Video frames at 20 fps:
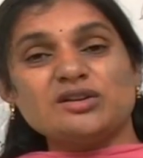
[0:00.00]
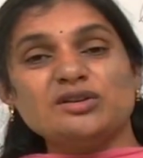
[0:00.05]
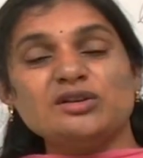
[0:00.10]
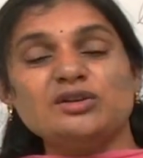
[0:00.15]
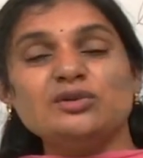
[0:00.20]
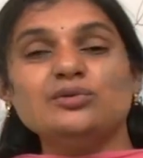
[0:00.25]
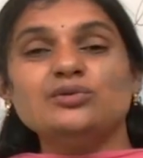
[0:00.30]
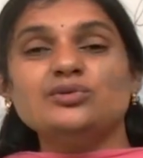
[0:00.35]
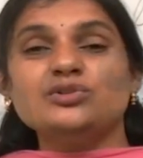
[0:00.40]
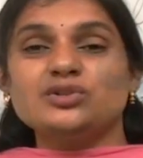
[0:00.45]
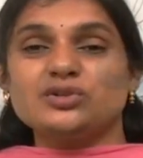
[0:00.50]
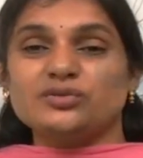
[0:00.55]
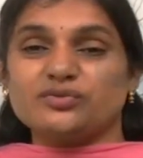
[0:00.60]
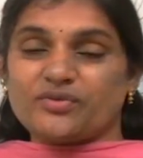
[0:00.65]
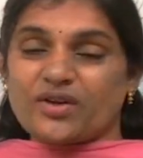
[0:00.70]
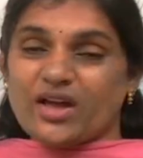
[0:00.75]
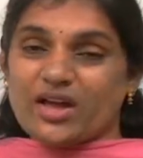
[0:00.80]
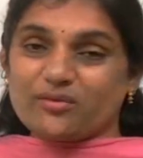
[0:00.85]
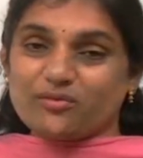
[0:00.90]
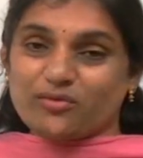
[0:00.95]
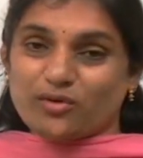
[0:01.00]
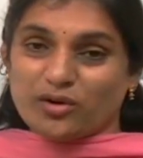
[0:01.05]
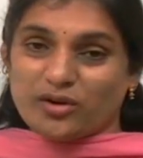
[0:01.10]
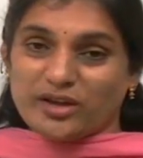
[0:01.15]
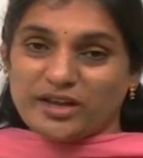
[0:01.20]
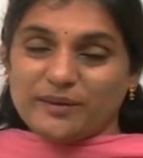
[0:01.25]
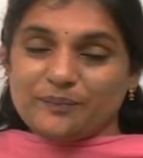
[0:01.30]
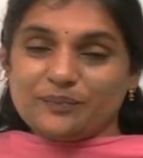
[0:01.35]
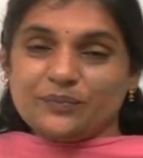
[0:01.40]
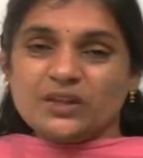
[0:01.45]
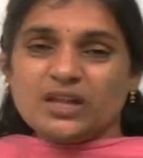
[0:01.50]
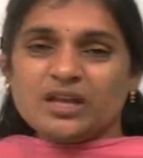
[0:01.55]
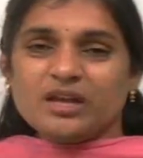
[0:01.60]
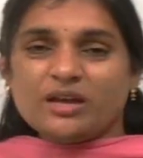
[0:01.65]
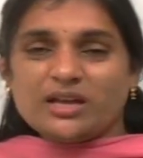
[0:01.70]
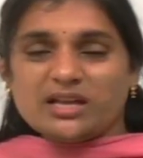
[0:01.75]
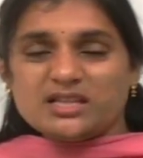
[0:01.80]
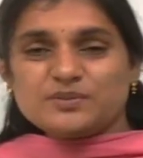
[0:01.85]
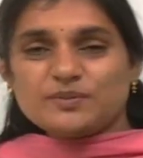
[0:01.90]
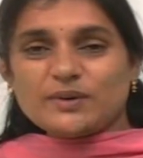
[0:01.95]
huge fan following.
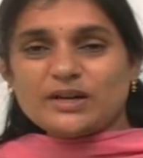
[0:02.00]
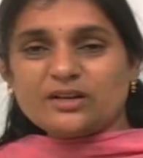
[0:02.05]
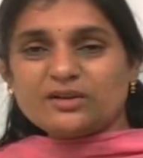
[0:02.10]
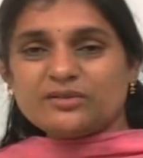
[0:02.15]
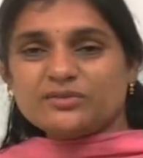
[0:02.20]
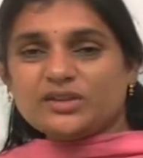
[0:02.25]
In spite of